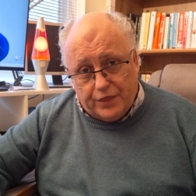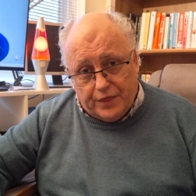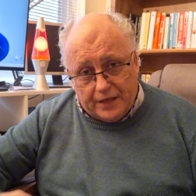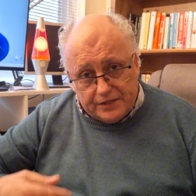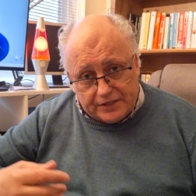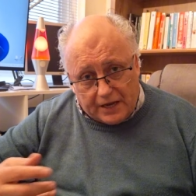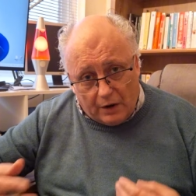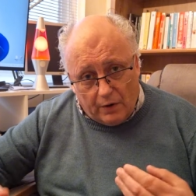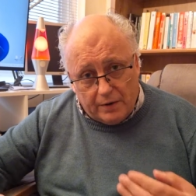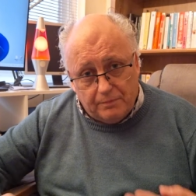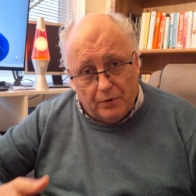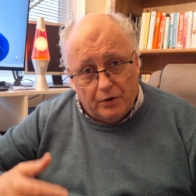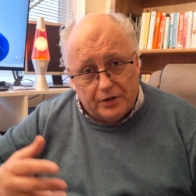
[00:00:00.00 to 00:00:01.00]
things
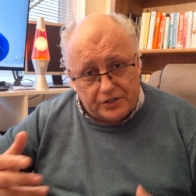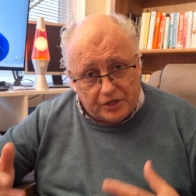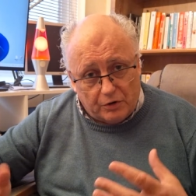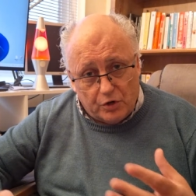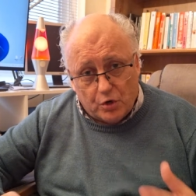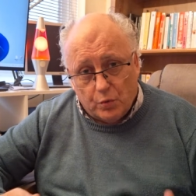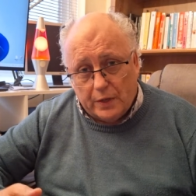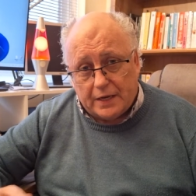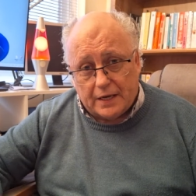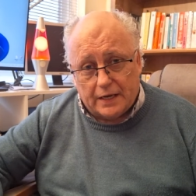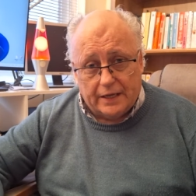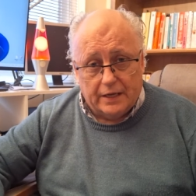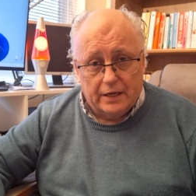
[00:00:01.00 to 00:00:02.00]
going by so
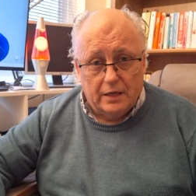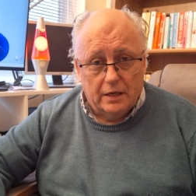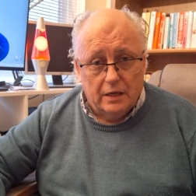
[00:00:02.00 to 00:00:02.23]
quickly,